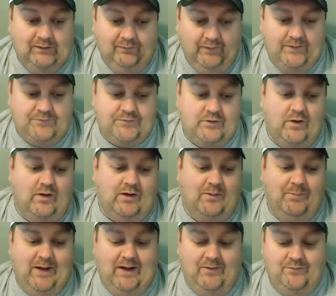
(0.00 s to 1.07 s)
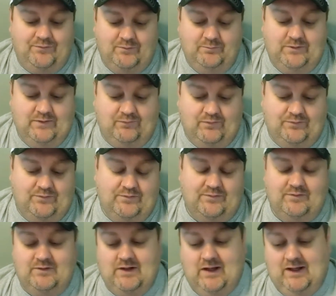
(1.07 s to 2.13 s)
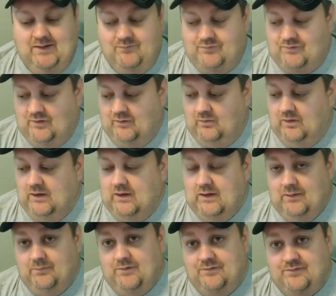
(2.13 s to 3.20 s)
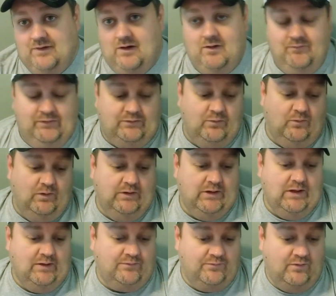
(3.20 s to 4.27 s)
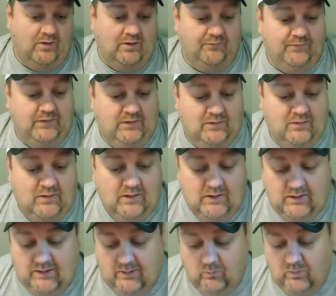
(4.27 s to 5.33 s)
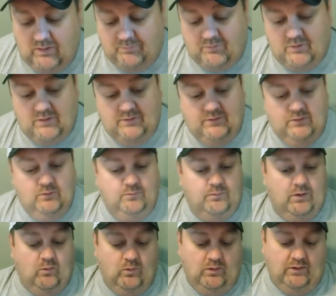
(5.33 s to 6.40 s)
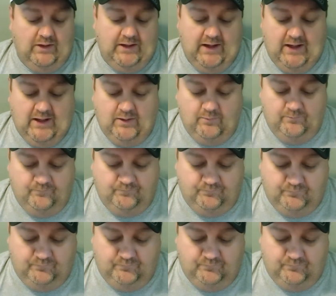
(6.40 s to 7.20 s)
let's talk about some differences in knives. So I'm going to set our Victorinox off here, and what I'm going to do, I want to lay out.